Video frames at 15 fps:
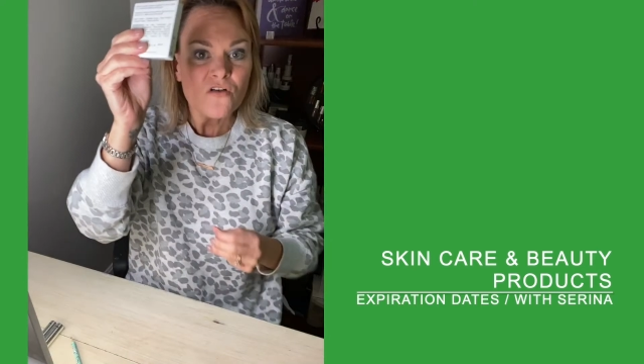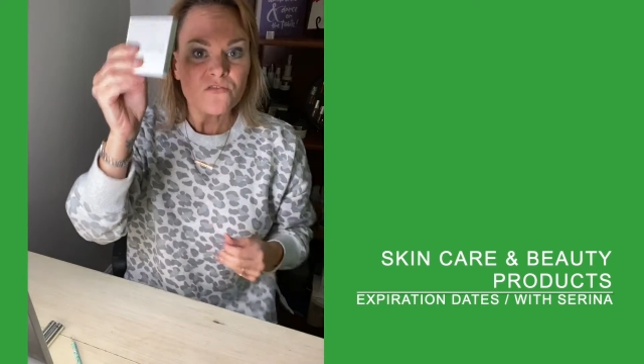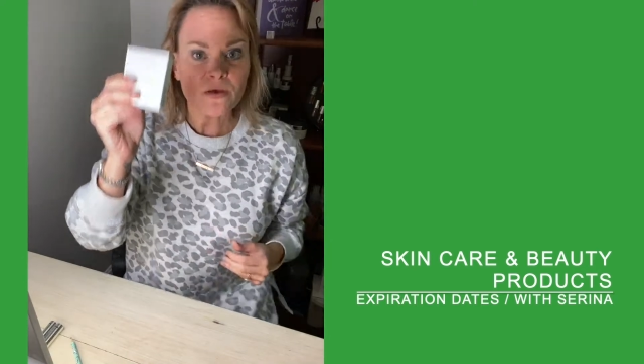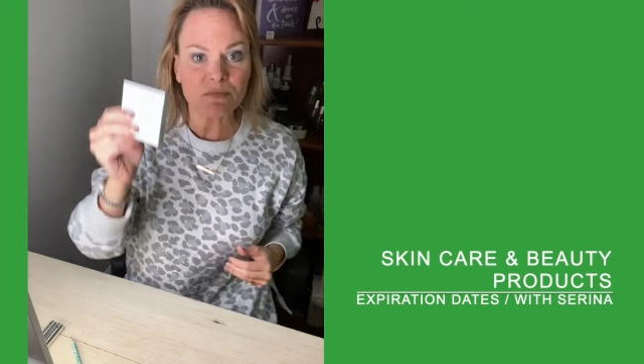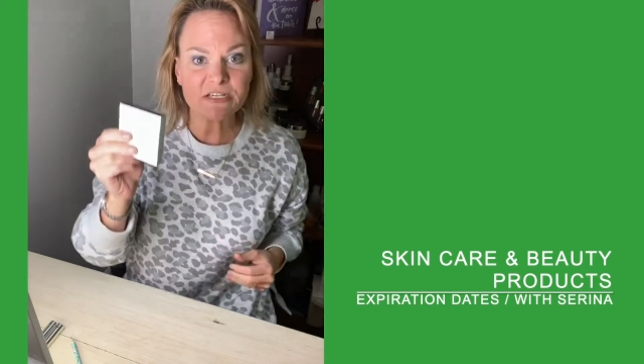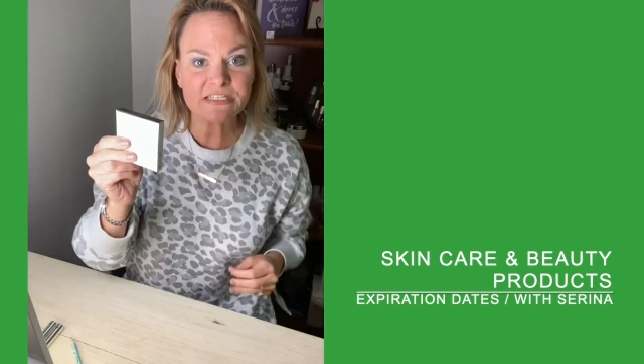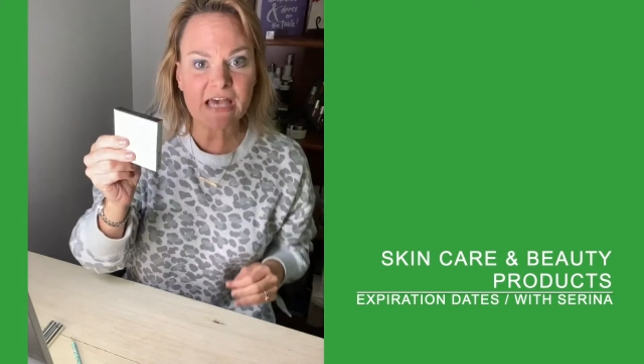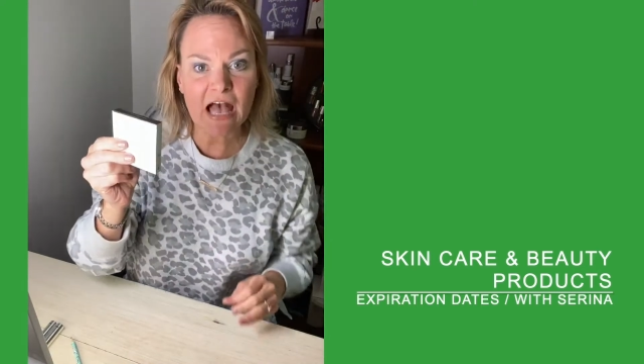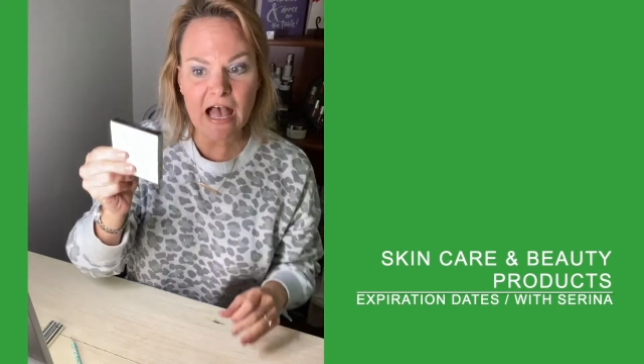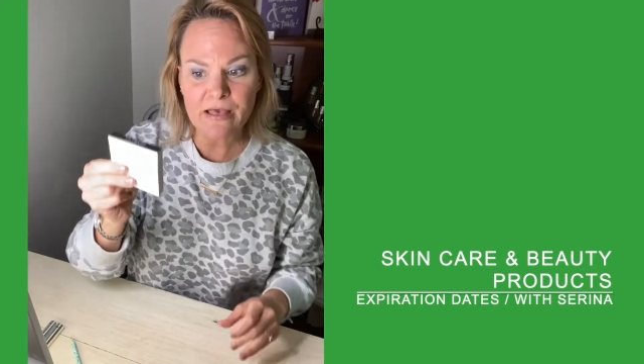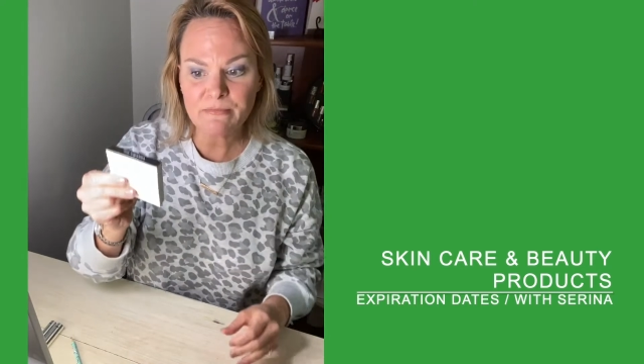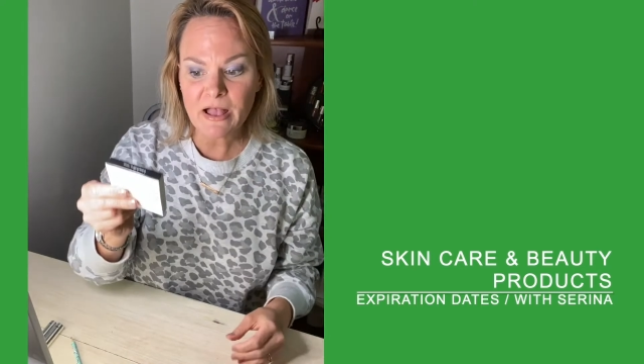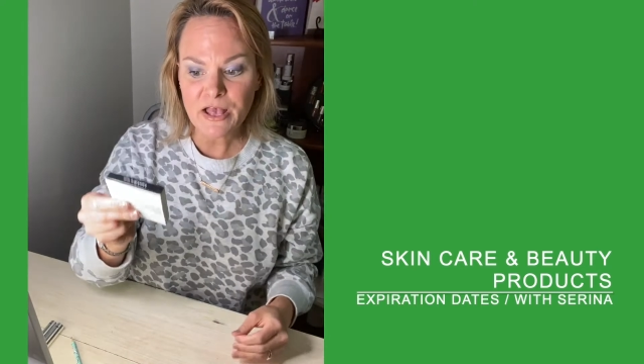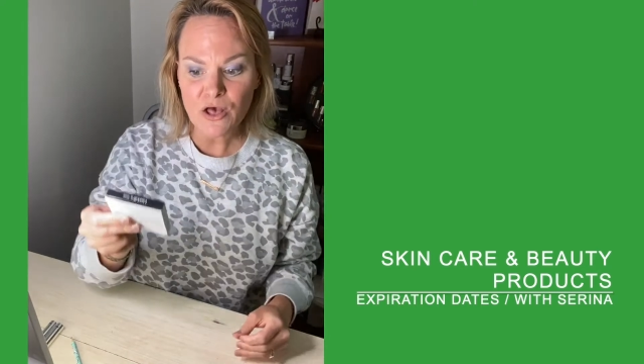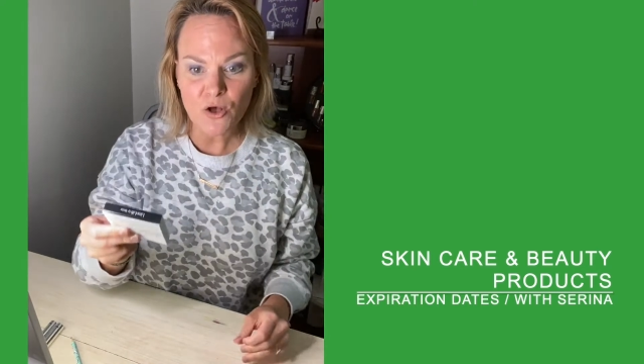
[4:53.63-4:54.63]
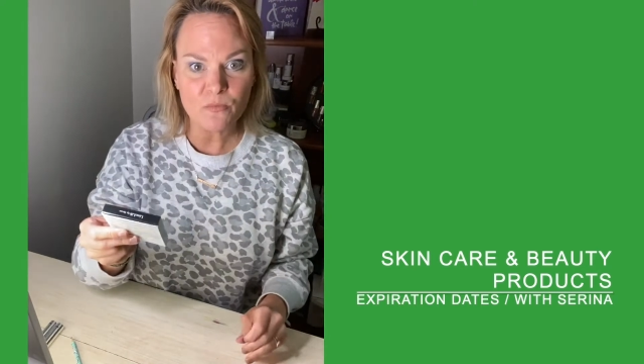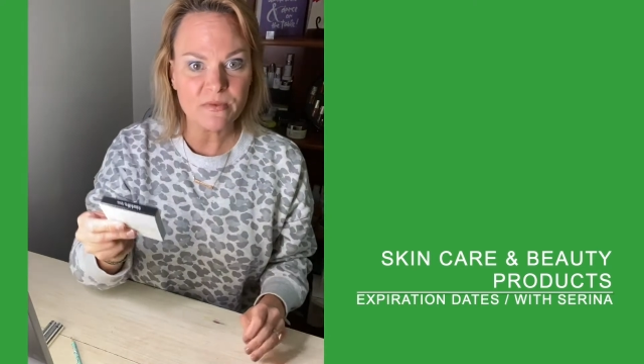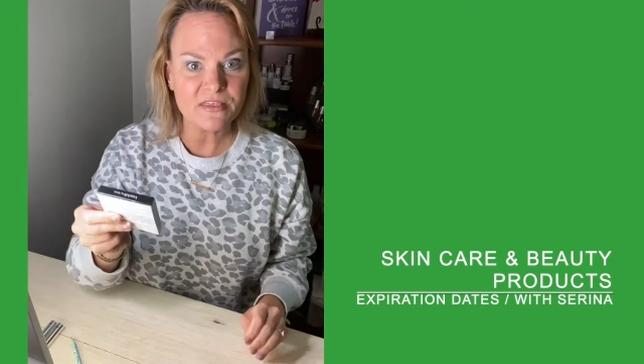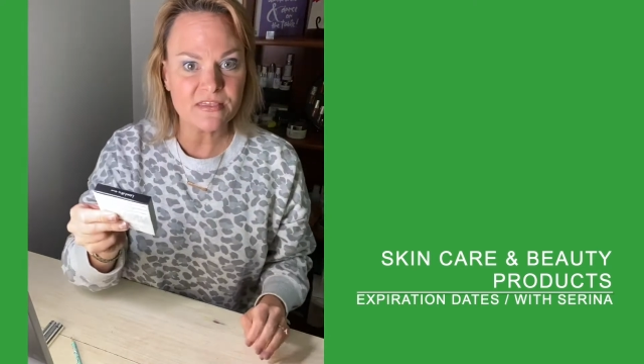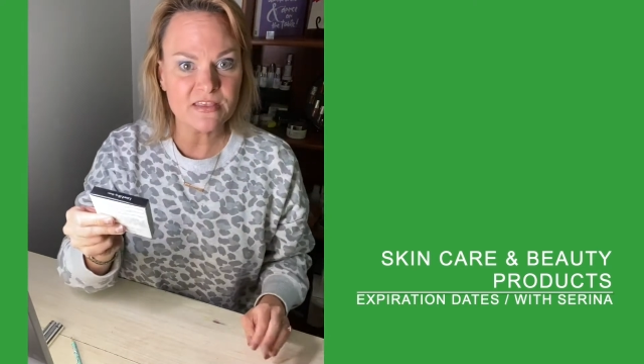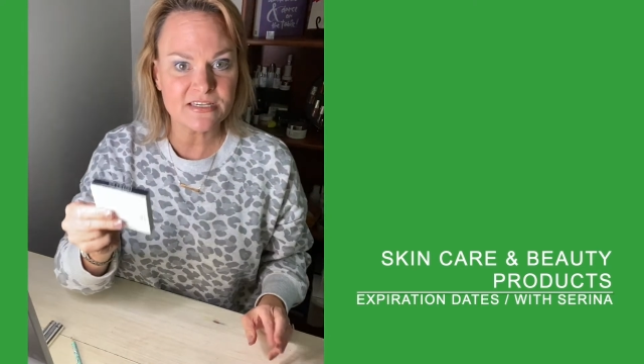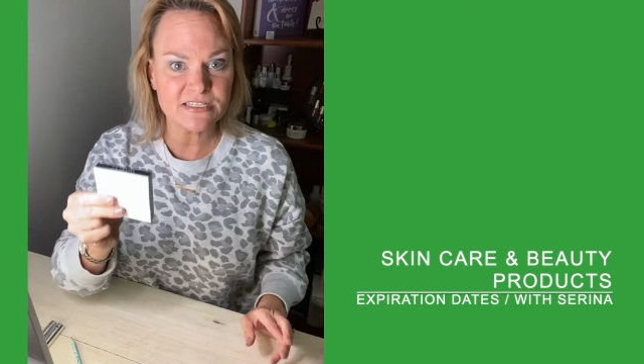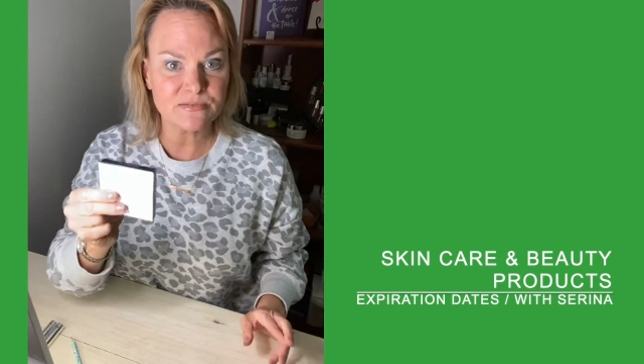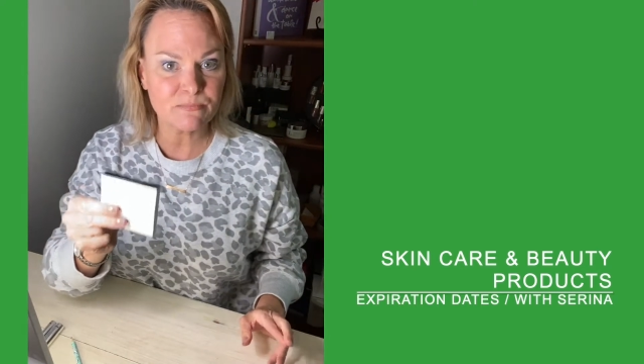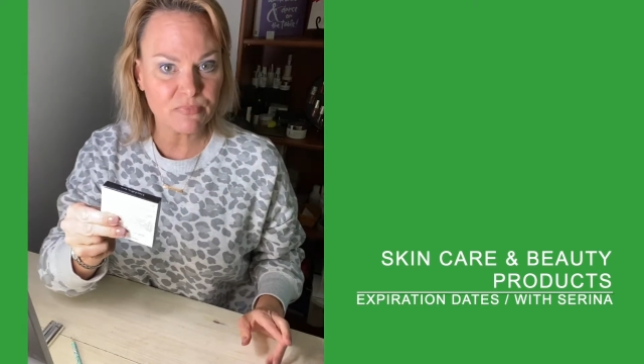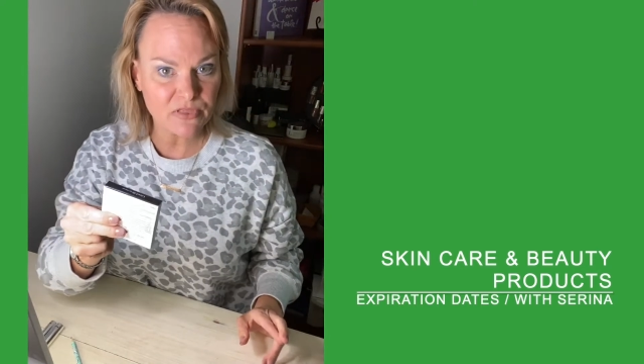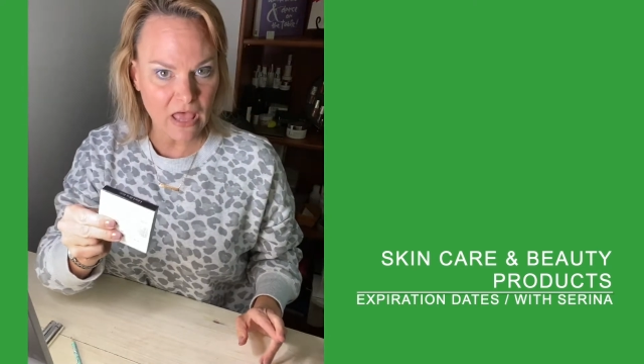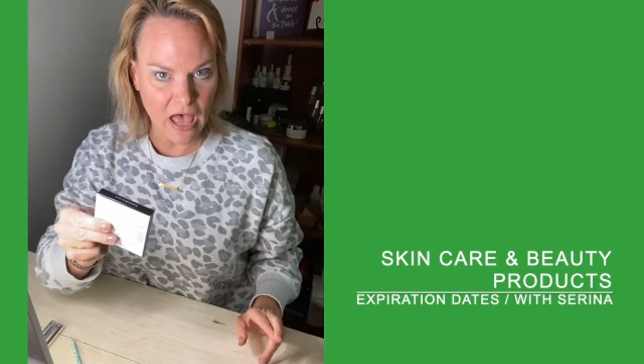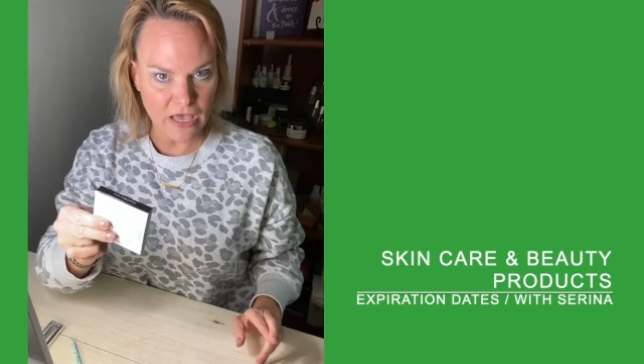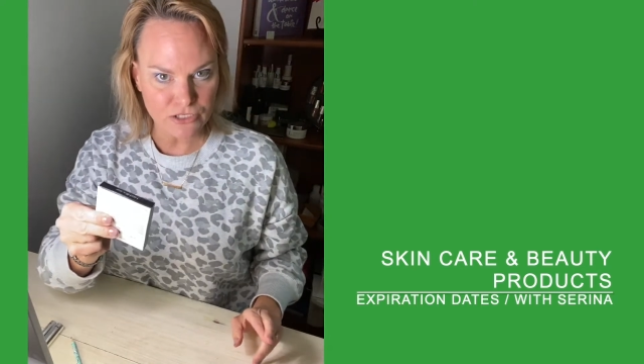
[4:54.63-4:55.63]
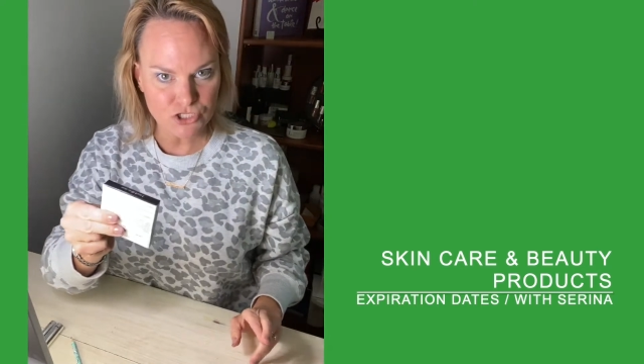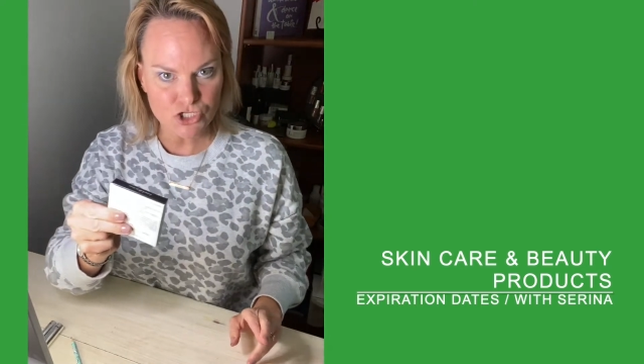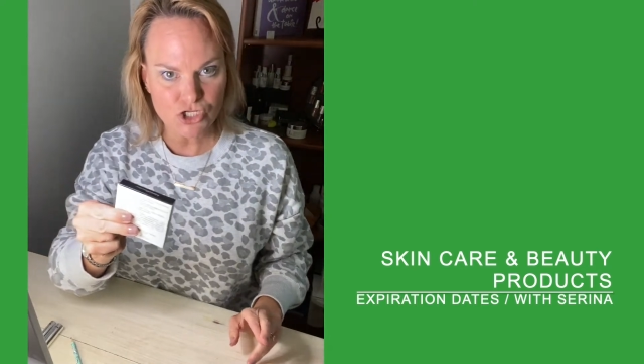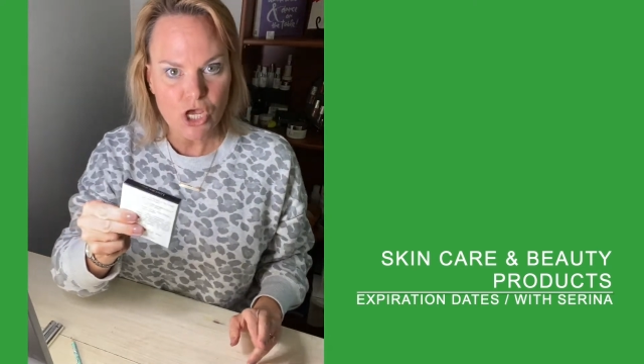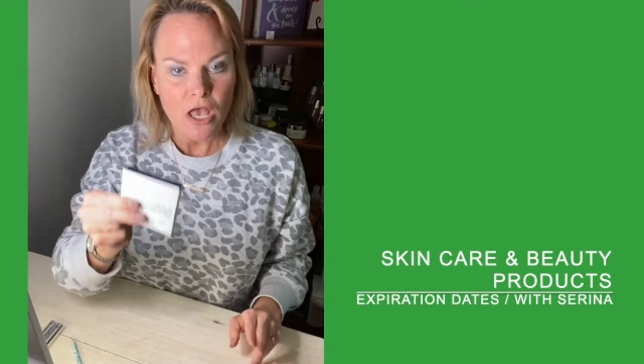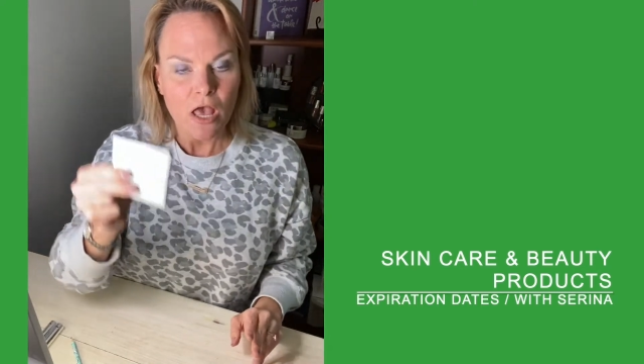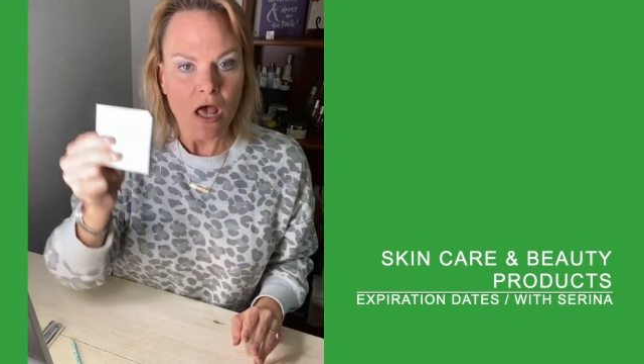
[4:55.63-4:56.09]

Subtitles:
from the time I open this blush,